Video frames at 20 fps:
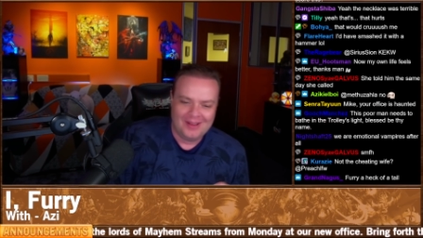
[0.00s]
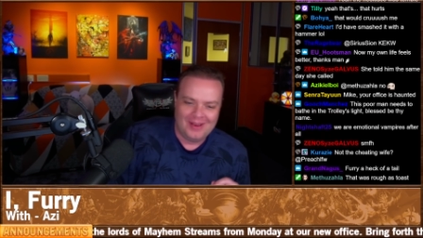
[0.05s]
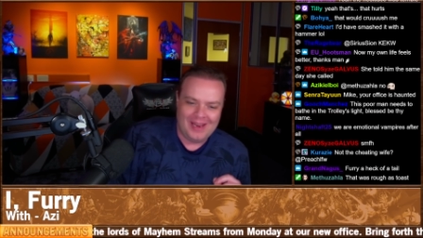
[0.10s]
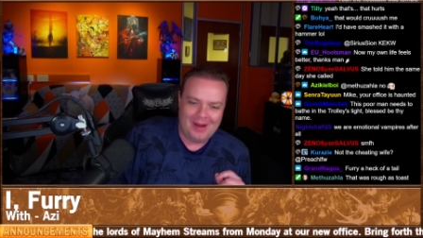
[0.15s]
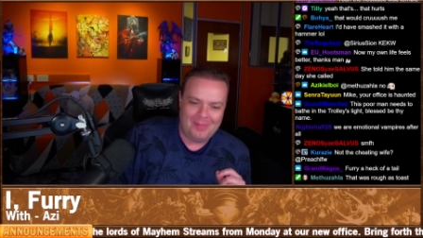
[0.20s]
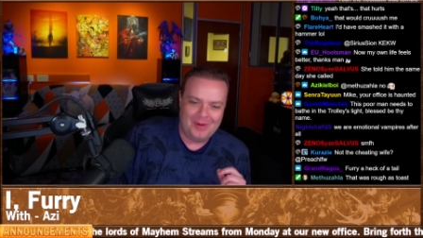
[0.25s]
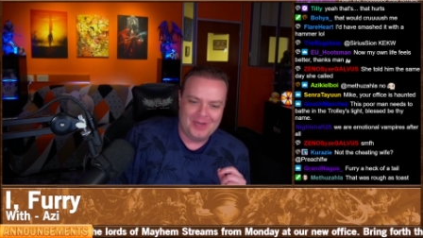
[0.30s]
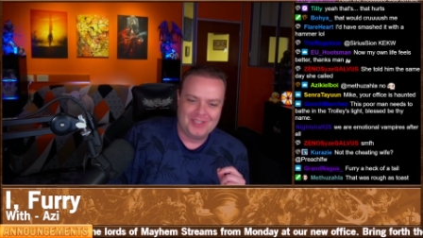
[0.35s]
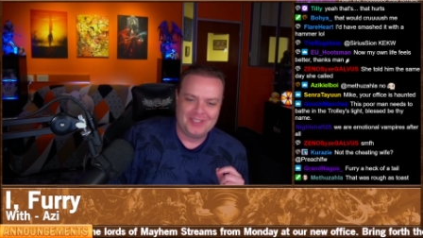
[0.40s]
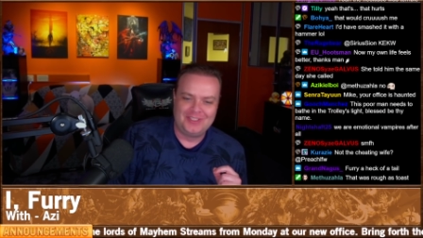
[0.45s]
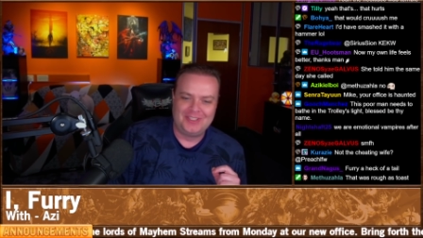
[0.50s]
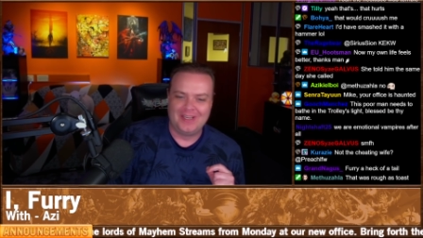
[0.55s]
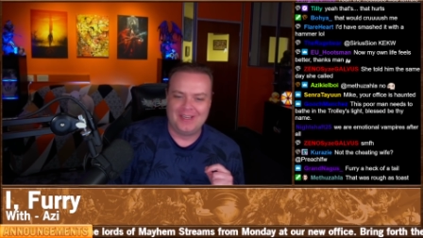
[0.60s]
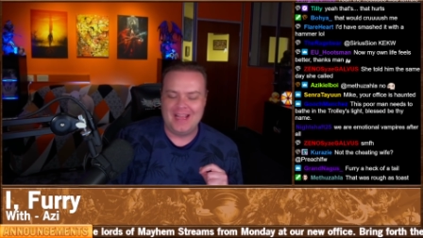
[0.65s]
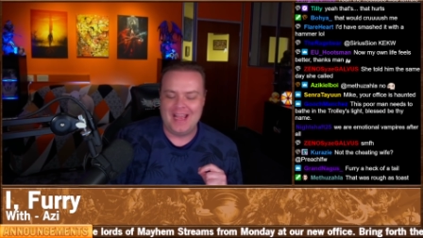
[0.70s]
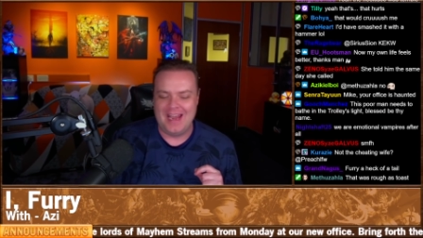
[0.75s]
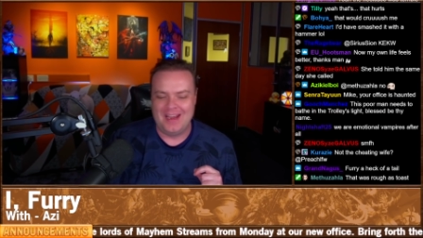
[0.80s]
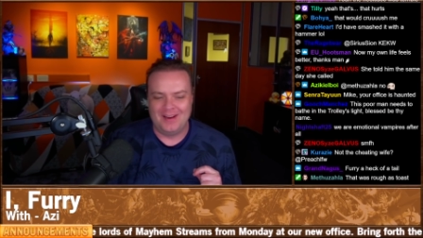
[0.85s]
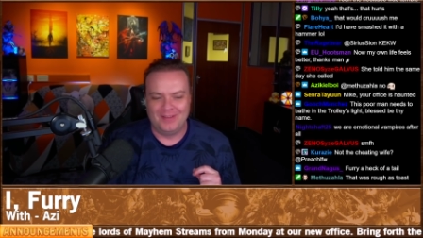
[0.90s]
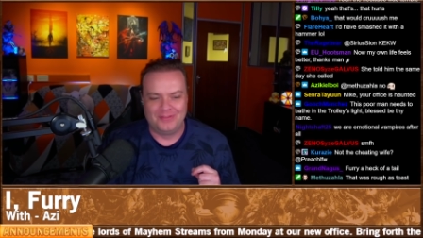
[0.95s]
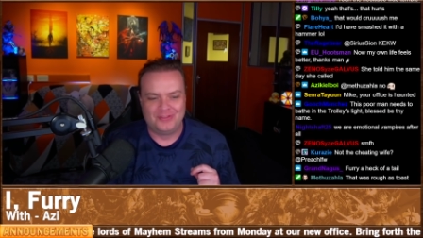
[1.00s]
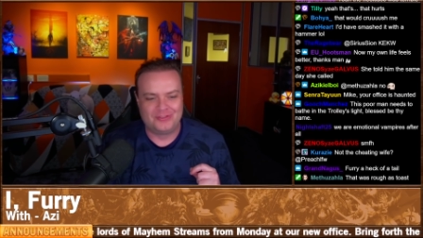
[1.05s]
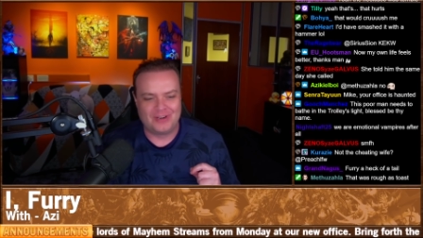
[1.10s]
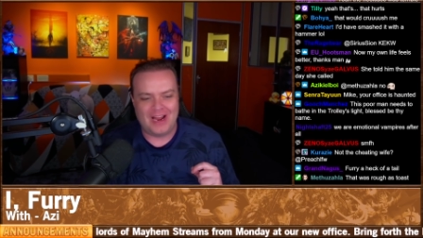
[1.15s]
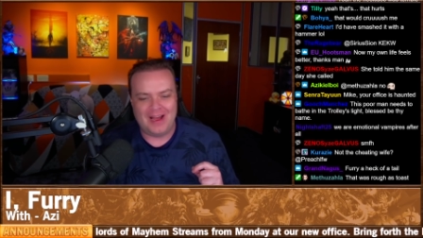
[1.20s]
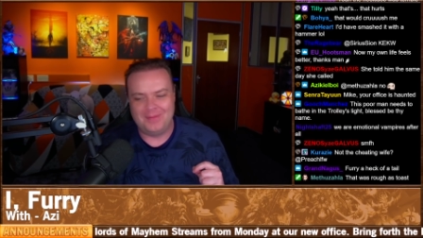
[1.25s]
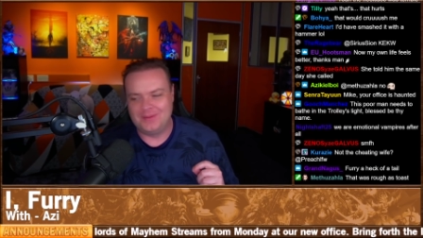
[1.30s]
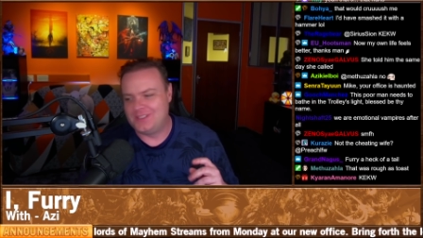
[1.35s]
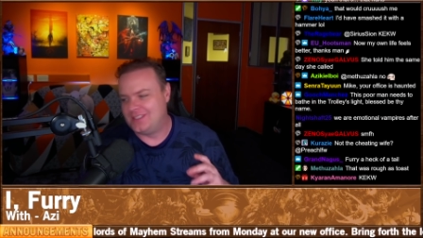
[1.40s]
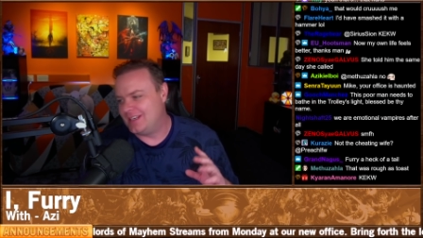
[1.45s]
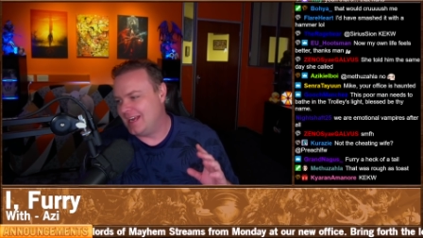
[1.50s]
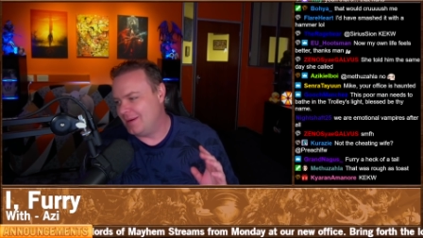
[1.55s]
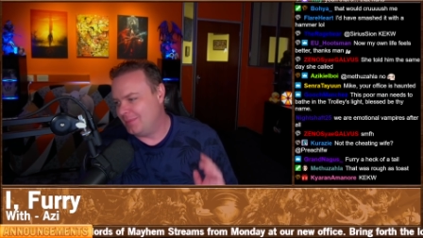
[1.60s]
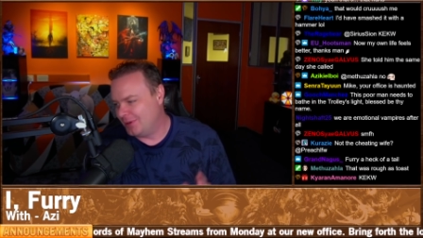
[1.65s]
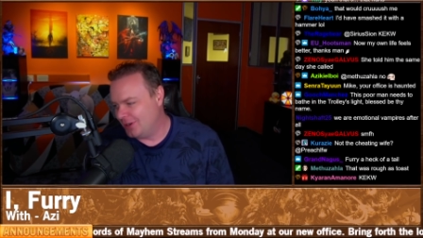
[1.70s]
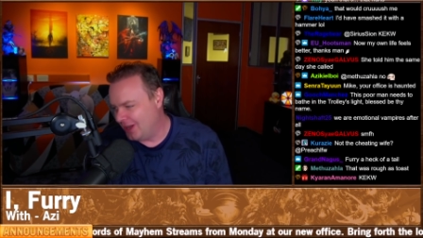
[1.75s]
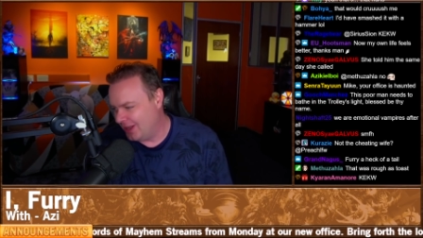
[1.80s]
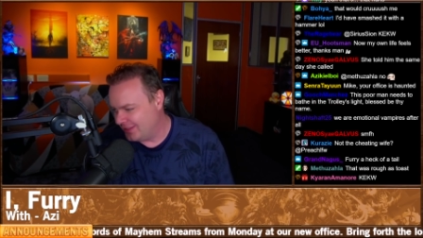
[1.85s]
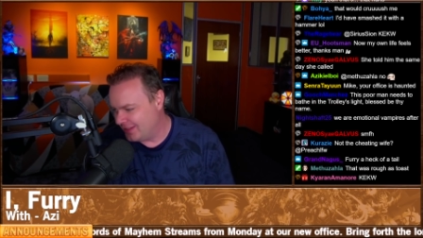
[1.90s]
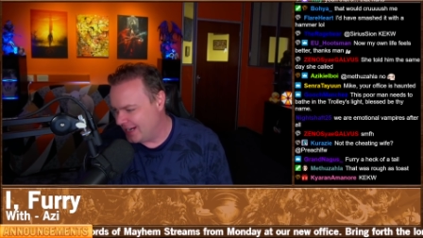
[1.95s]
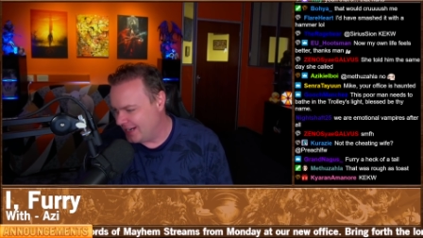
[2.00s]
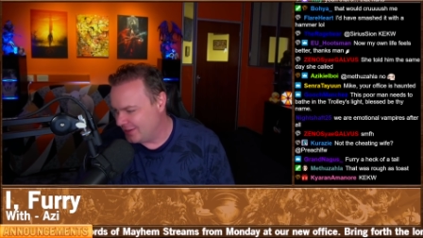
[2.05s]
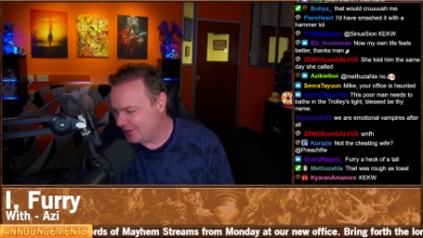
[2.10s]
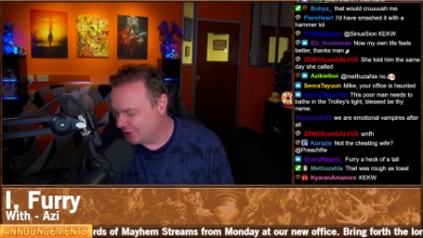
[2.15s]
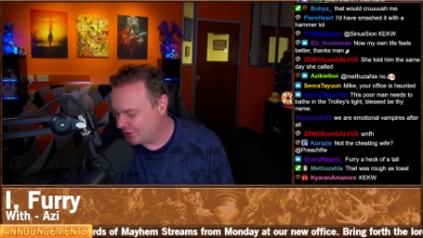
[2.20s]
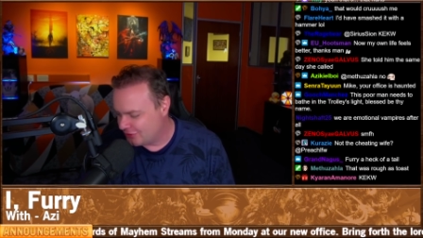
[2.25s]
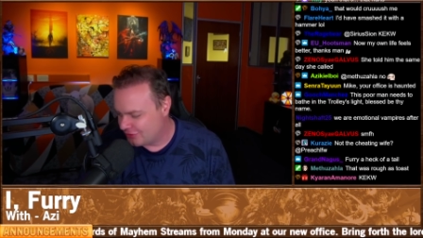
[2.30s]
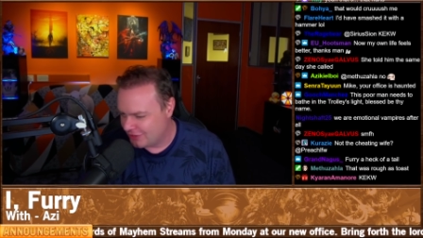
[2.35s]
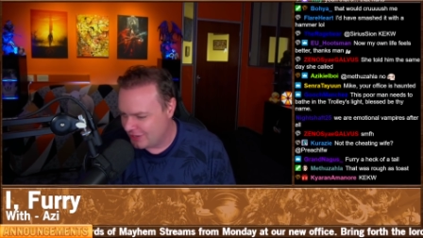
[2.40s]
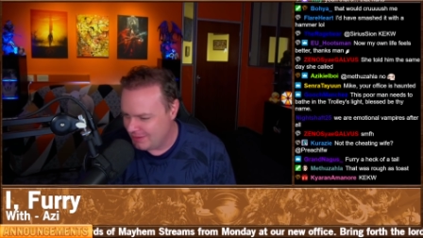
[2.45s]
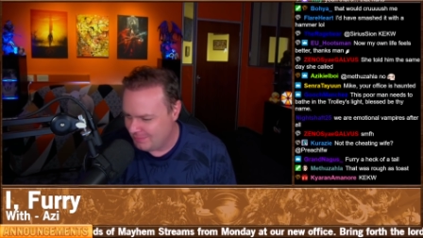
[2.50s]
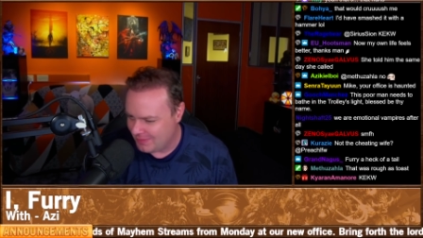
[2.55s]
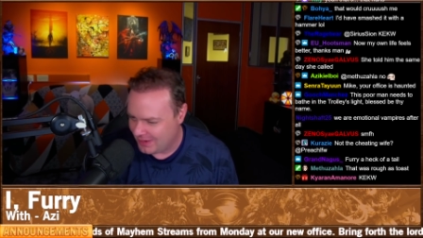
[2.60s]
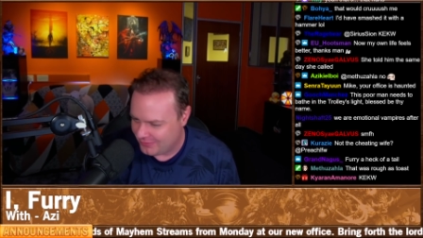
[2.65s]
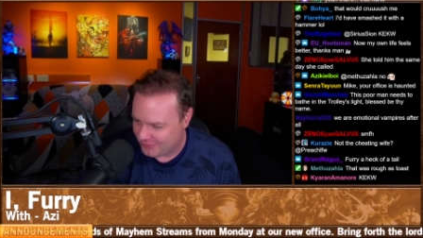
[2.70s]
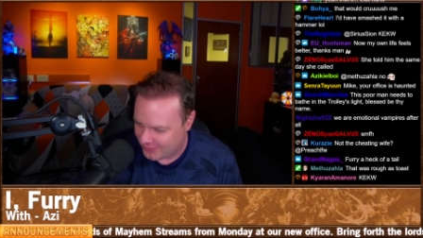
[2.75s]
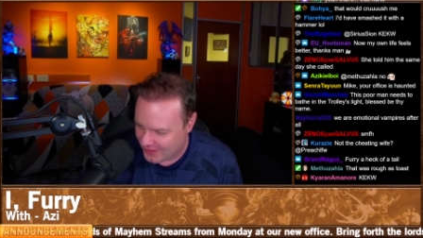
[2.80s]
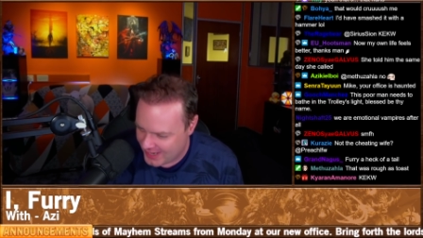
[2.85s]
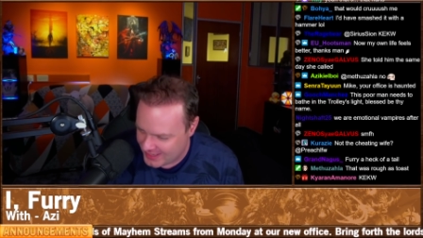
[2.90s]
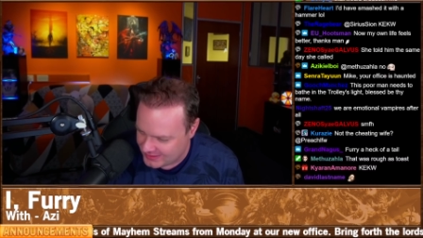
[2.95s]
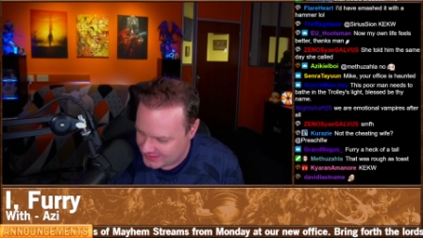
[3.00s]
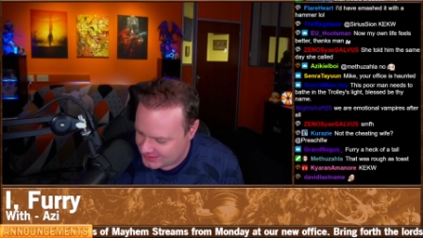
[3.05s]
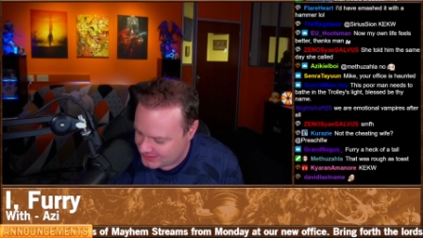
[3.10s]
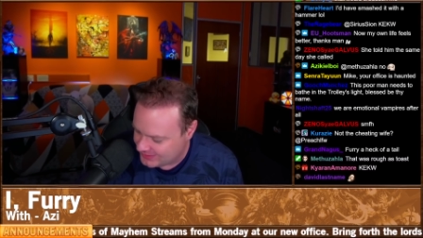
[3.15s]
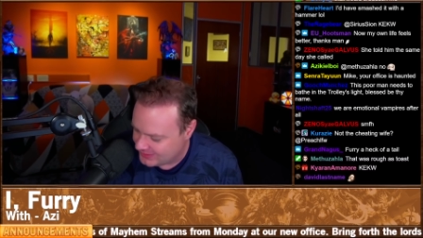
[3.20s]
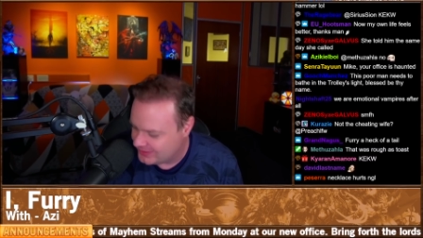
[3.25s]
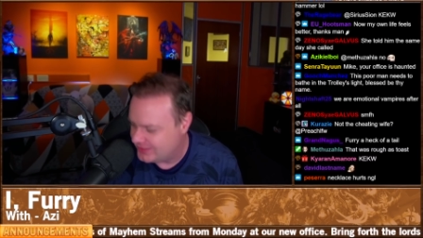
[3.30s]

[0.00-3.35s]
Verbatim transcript: Well, that brings us to the end of drama today, but not the end of the stream, my friends.